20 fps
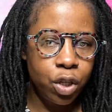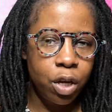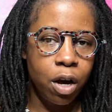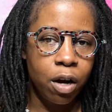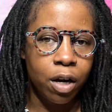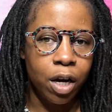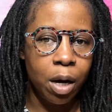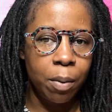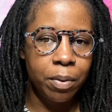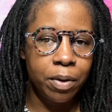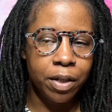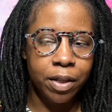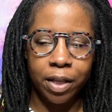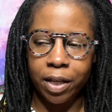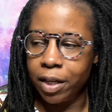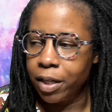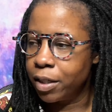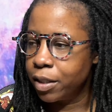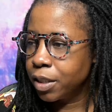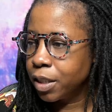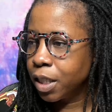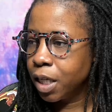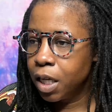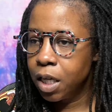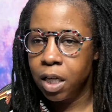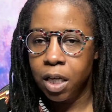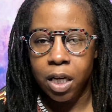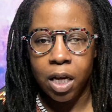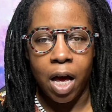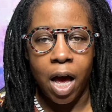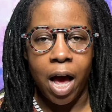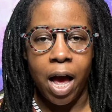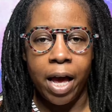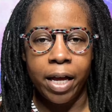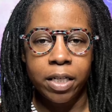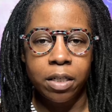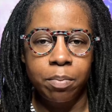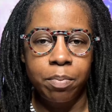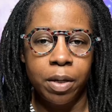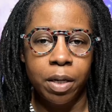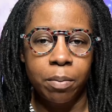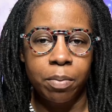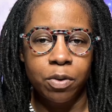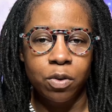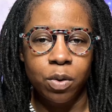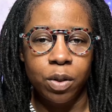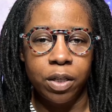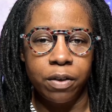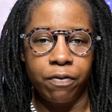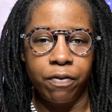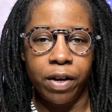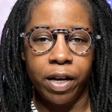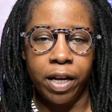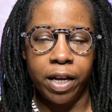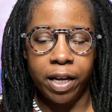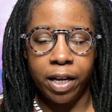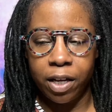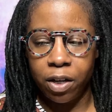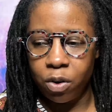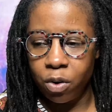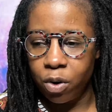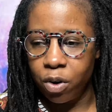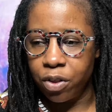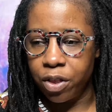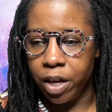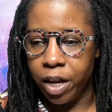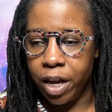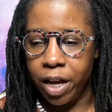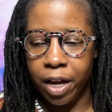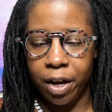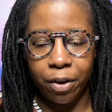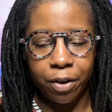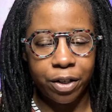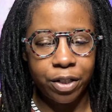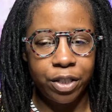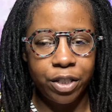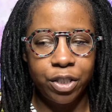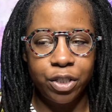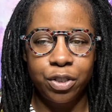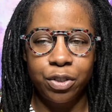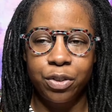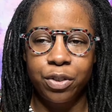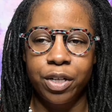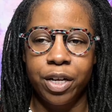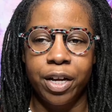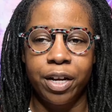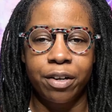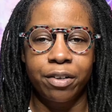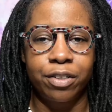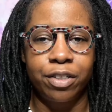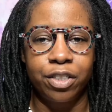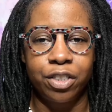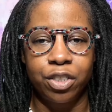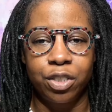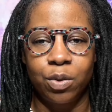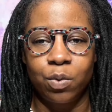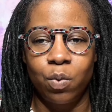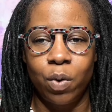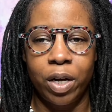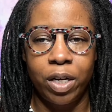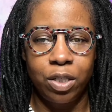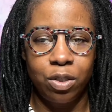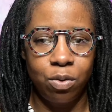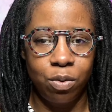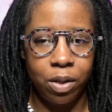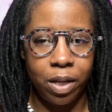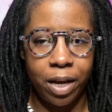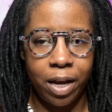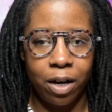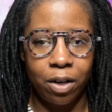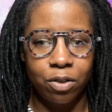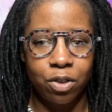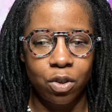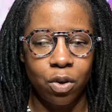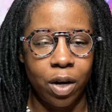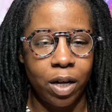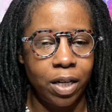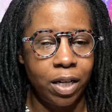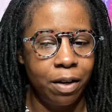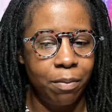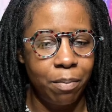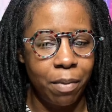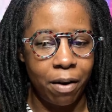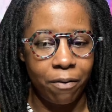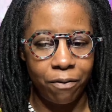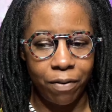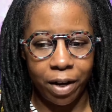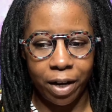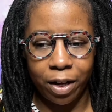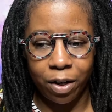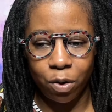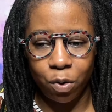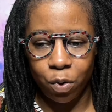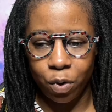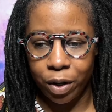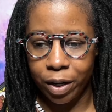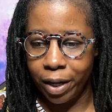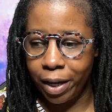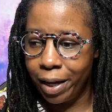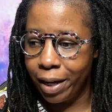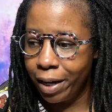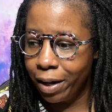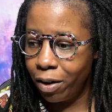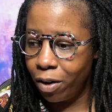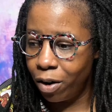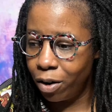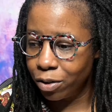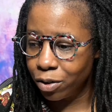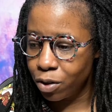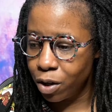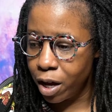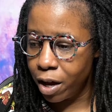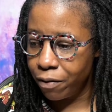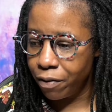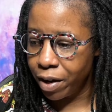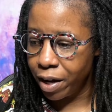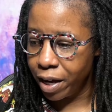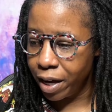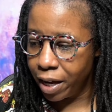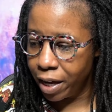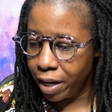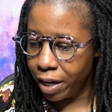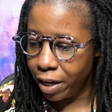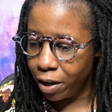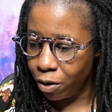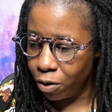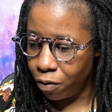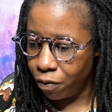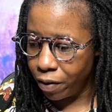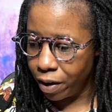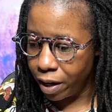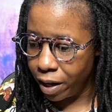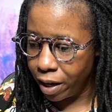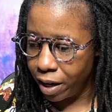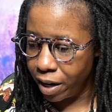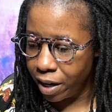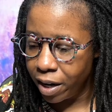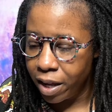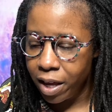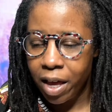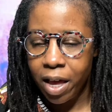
a couple of things. I had to pick between fan or the air conditioner. The air conditioner is way too loud, so I left my fan on, and I also have a handheld fan.